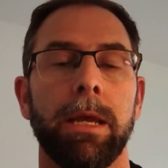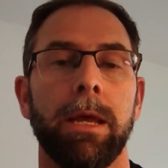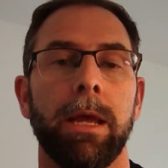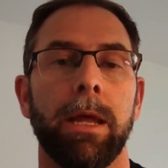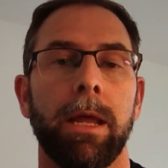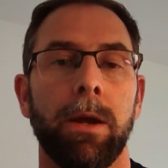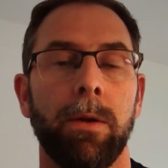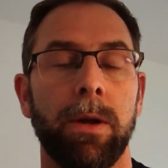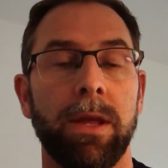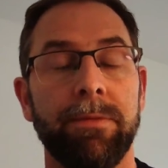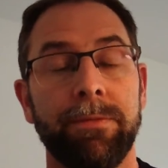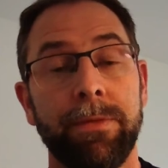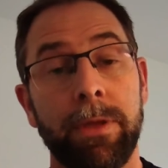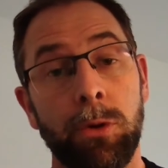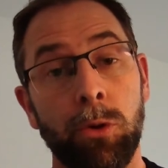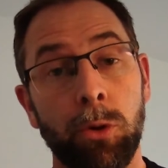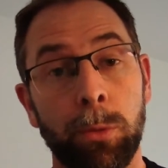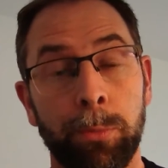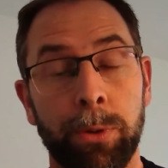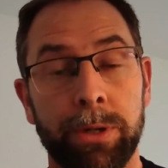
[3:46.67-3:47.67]
Now, if
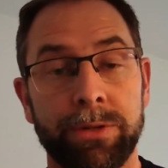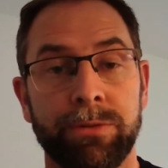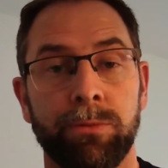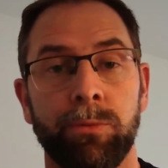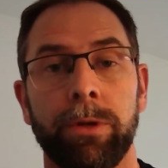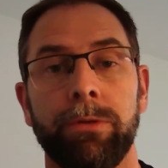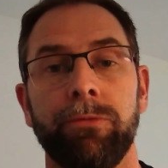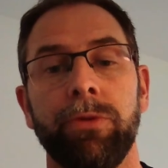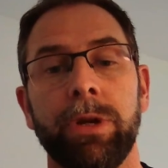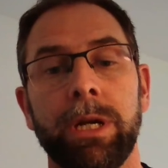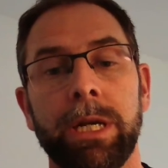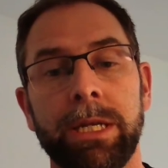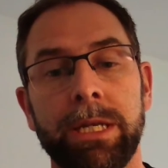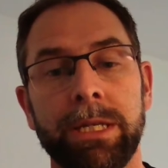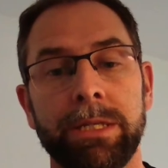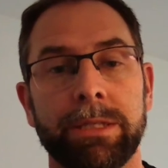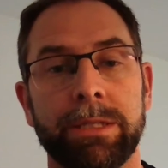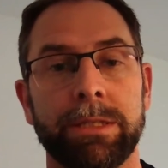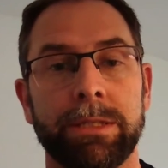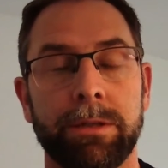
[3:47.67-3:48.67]
they're not present, we really
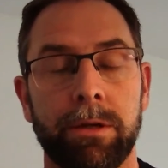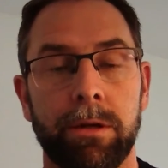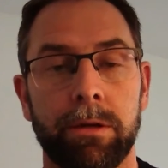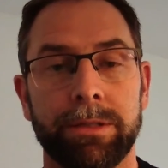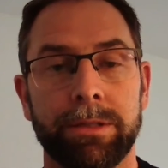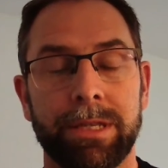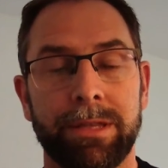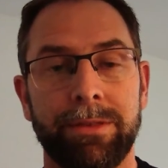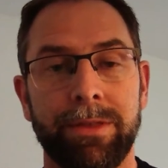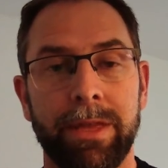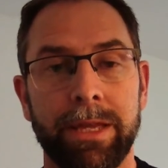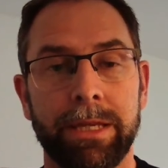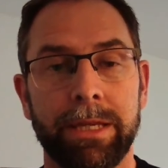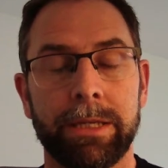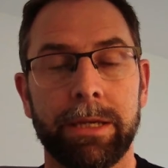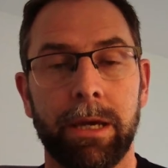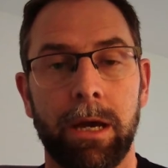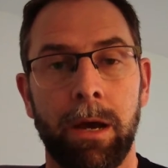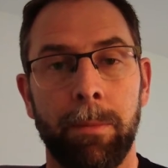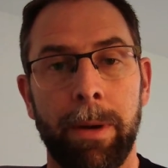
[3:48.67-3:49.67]
need to start to
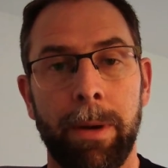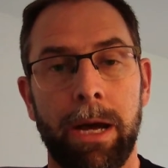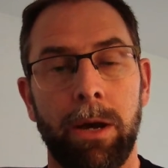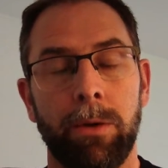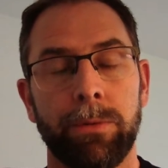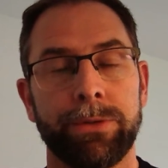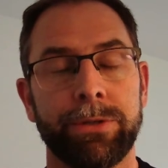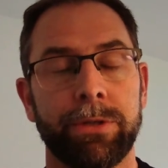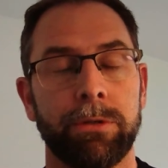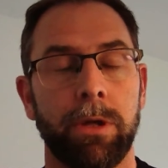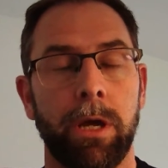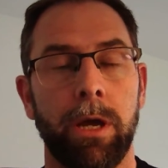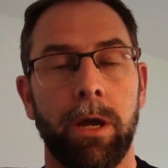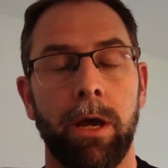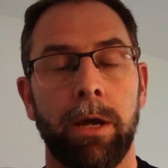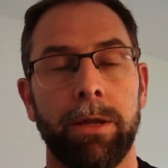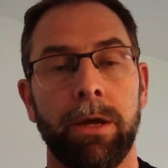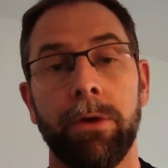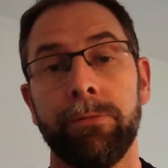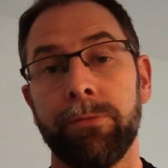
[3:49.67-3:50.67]
think about
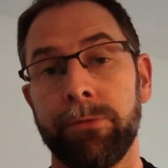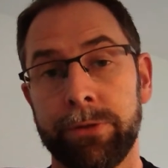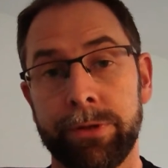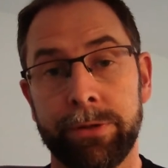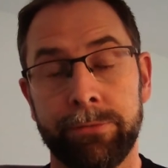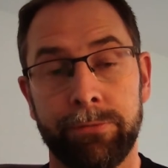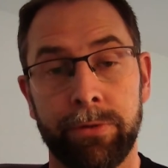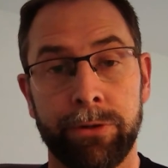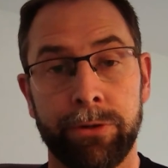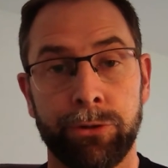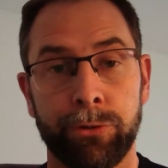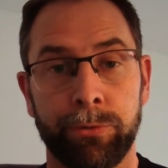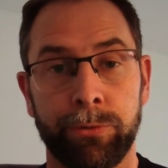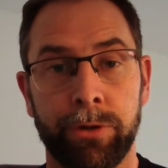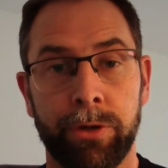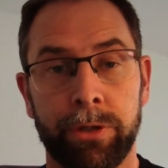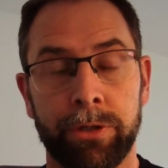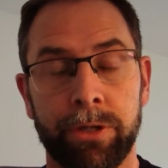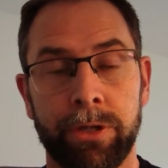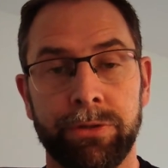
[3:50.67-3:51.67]
other differential
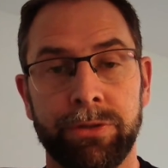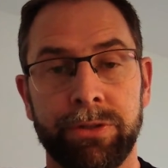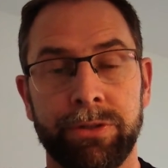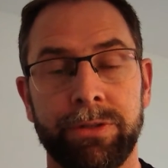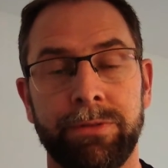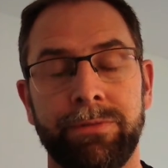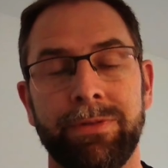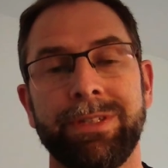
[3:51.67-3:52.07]
diagnoses.